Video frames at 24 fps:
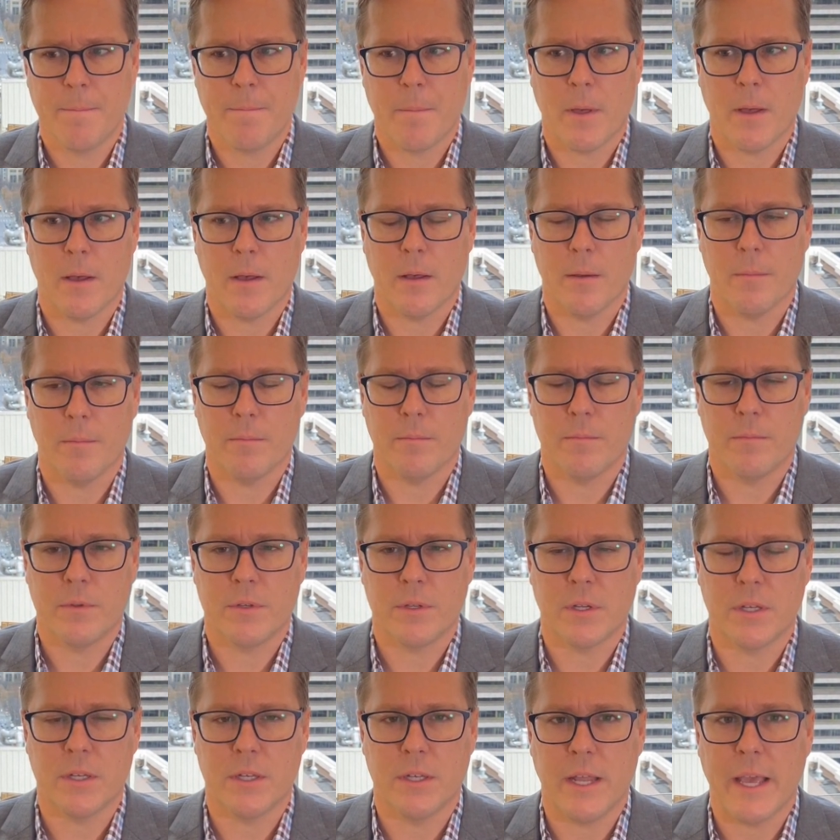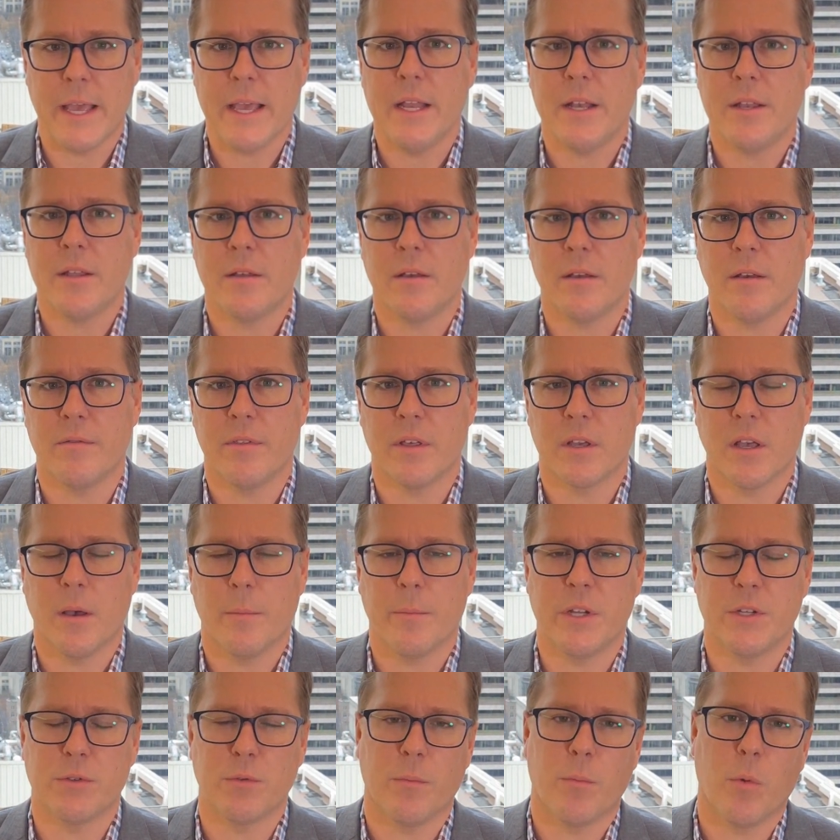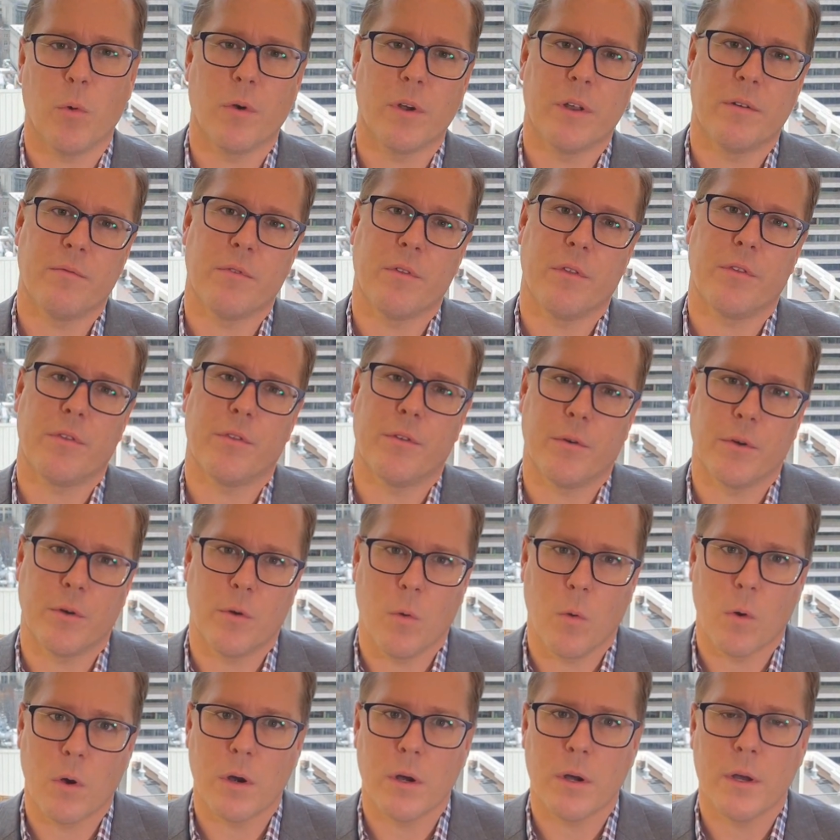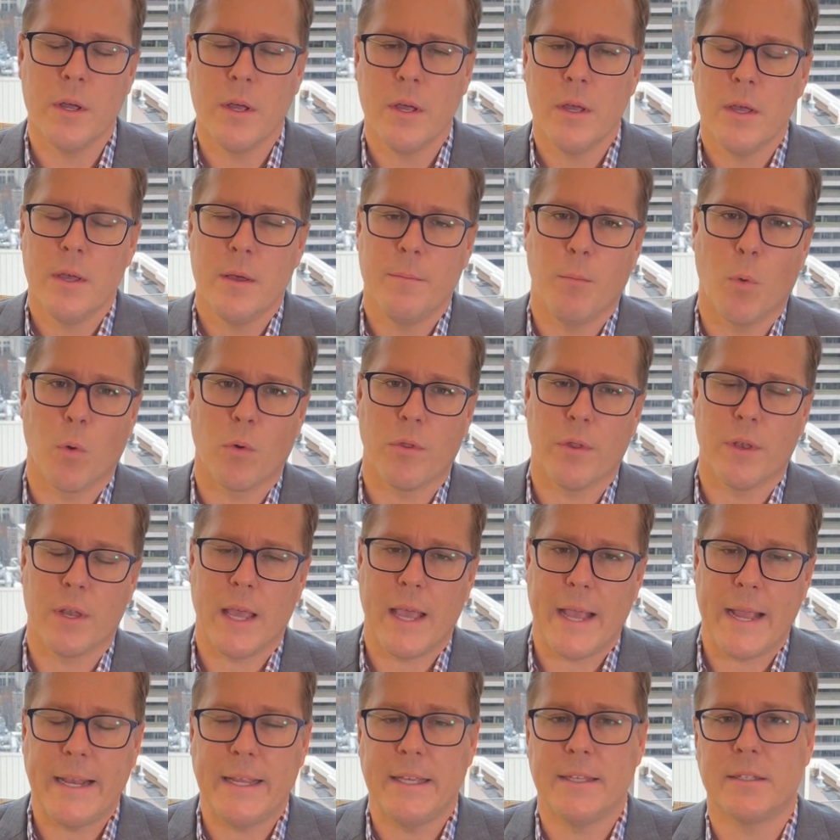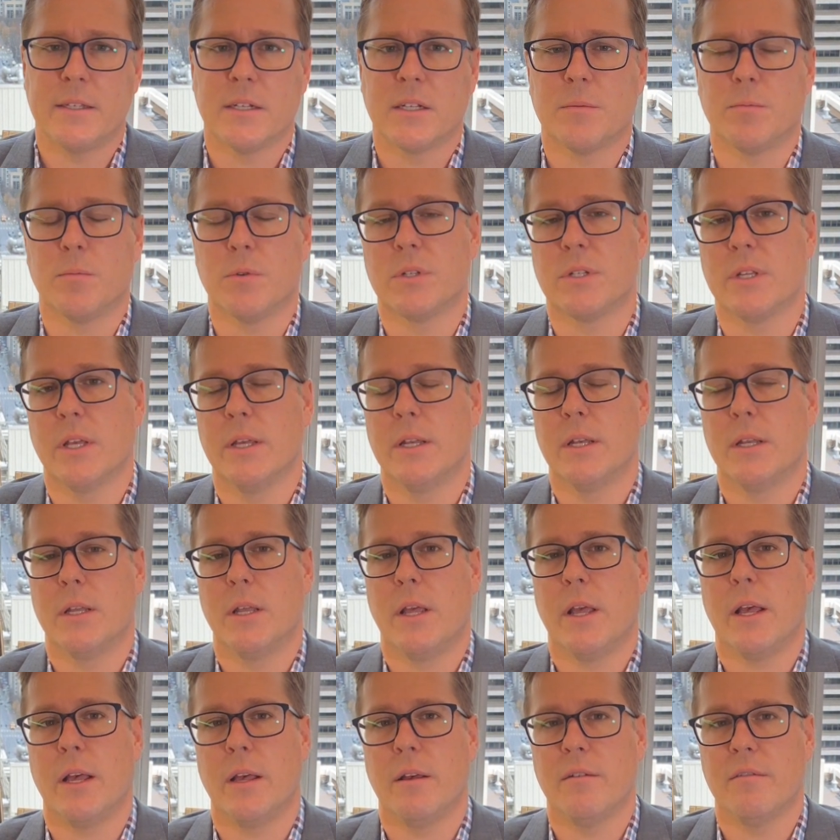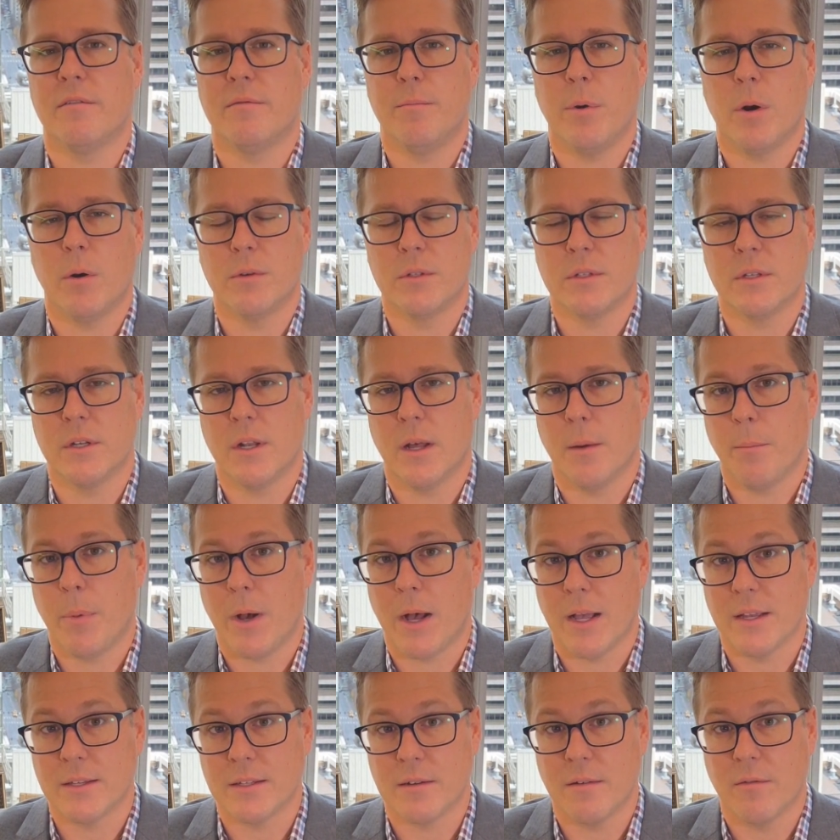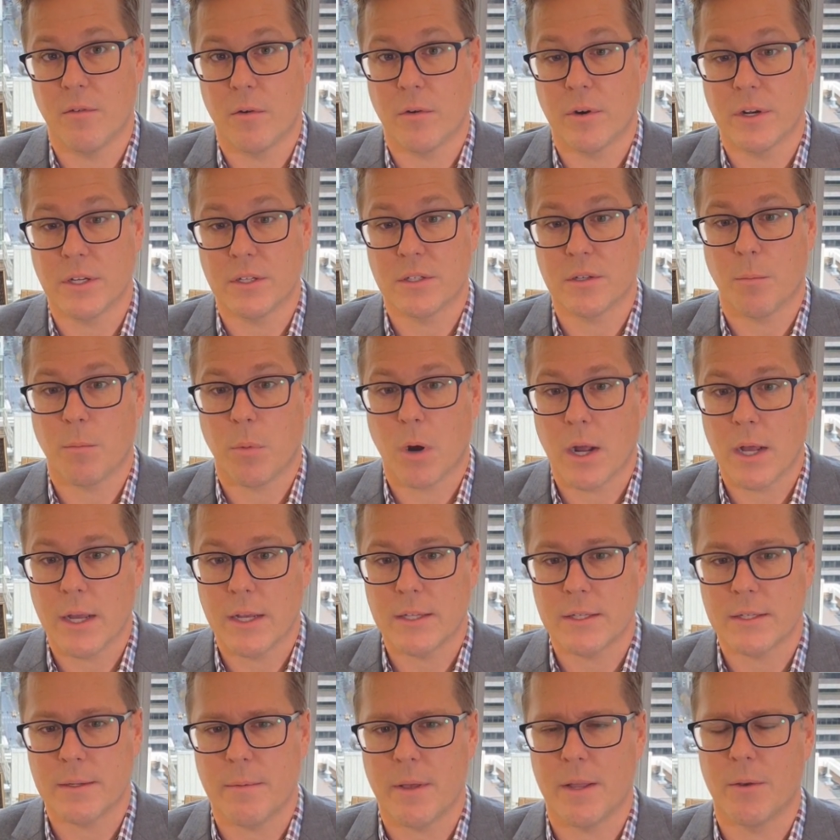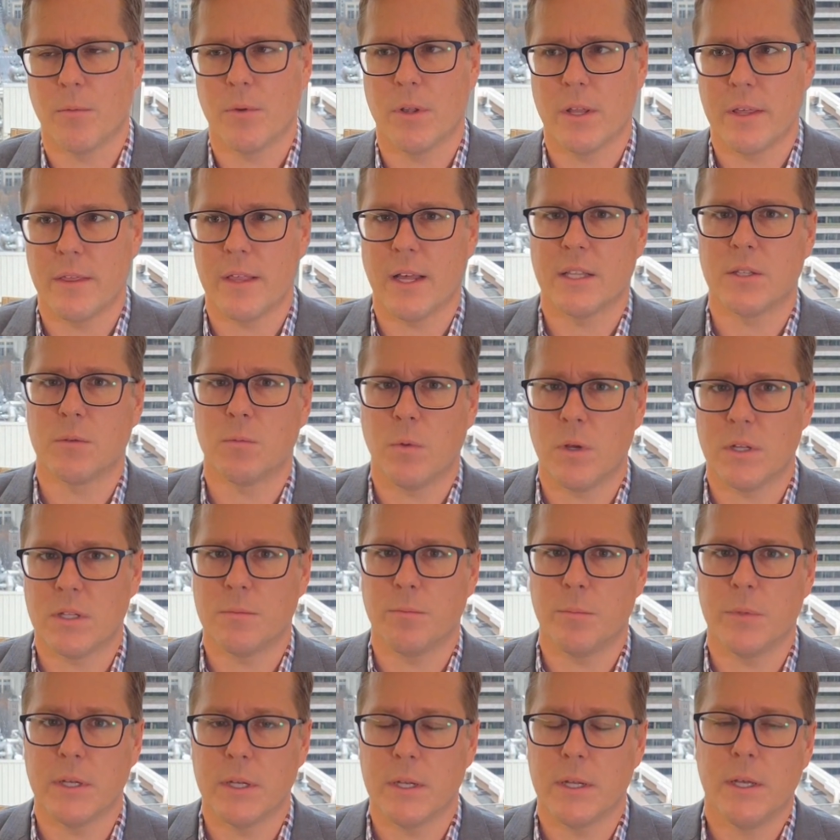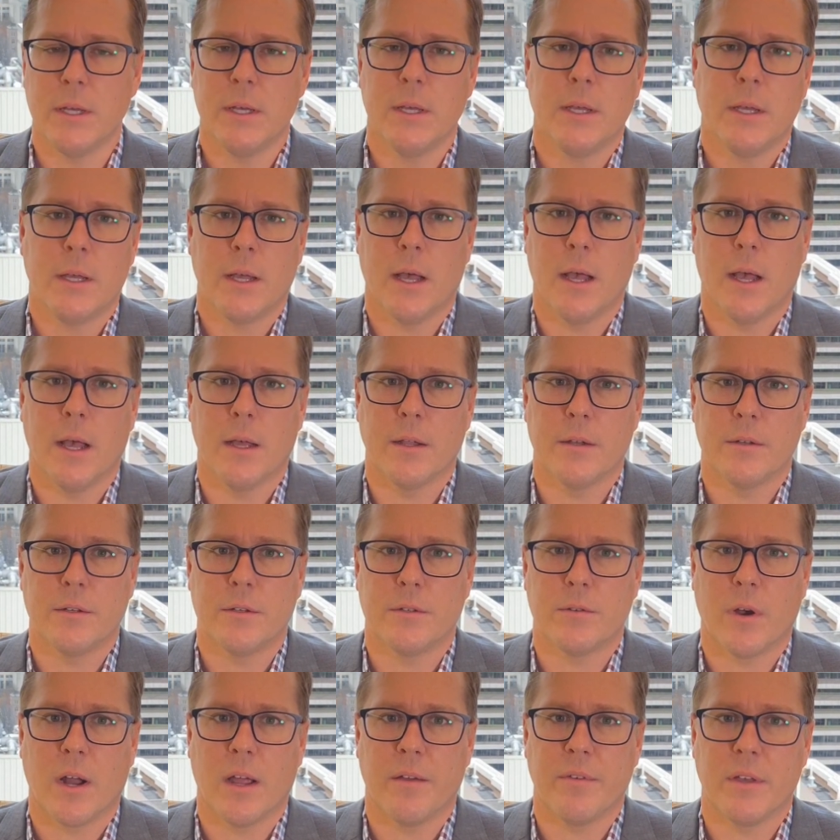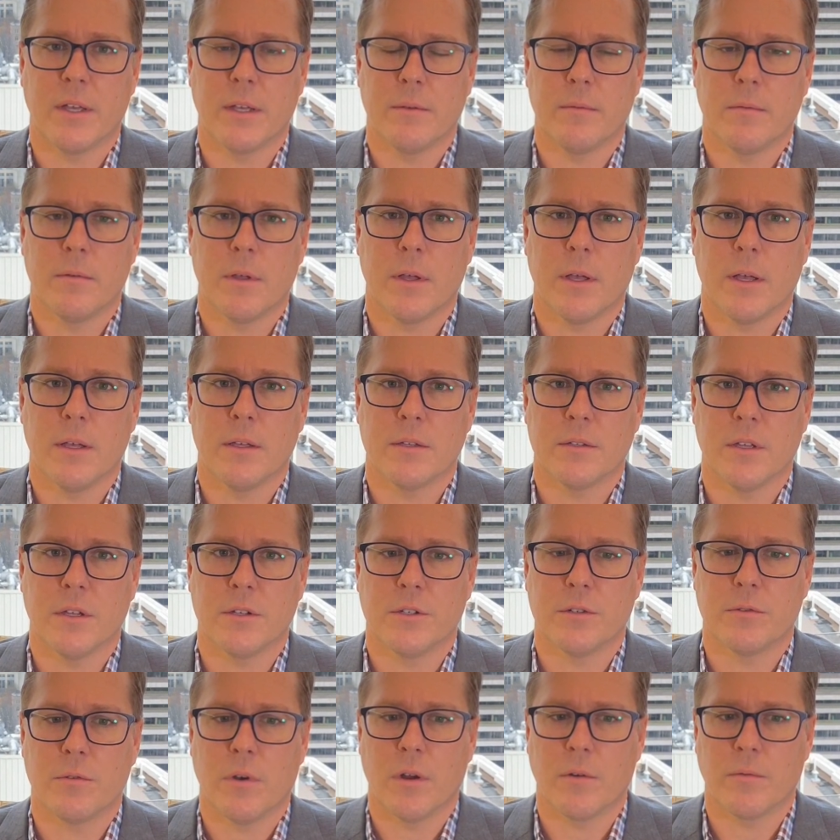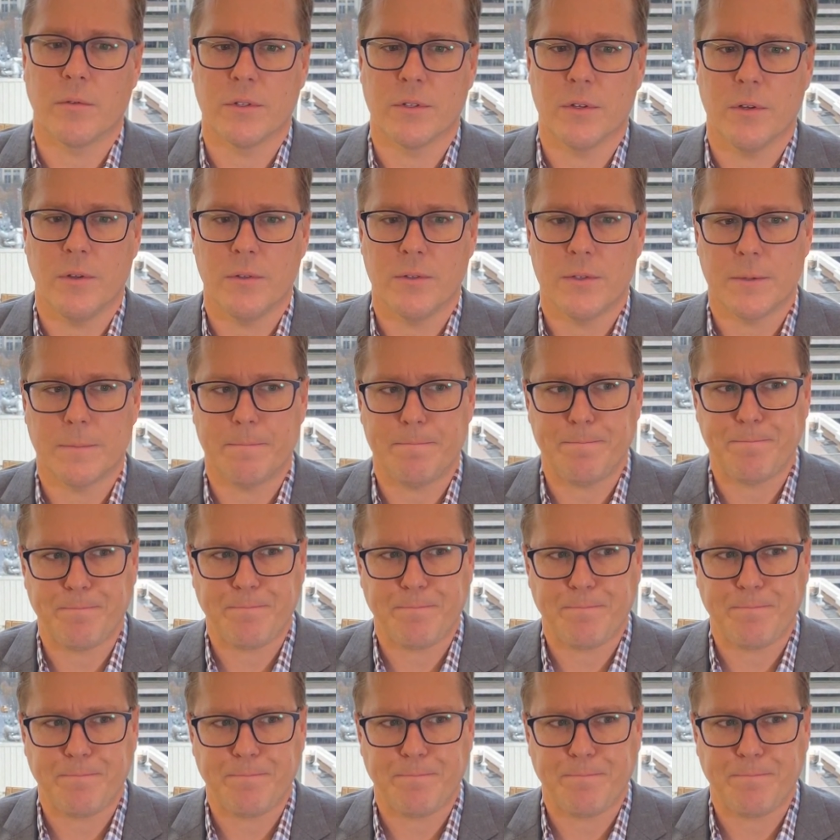Um, to date, of uh, the companies reporting for the third quarter, more than 86% have posted a positive earnings surprise, and really that's what's been uh, driving uh, such strong results.